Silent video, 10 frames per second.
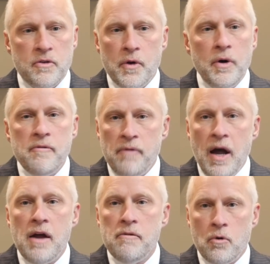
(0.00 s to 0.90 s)

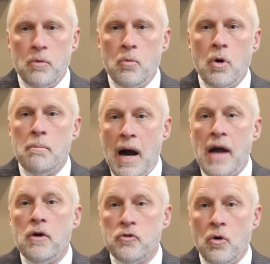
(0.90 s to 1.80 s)
35 or more
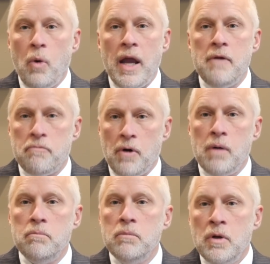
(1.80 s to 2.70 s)
miles away
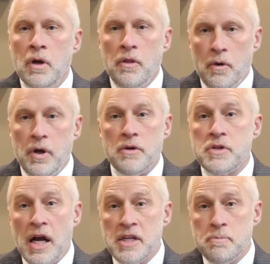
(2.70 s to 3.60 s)
from their
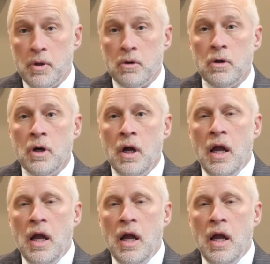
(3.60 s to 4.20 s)
nearest hospital.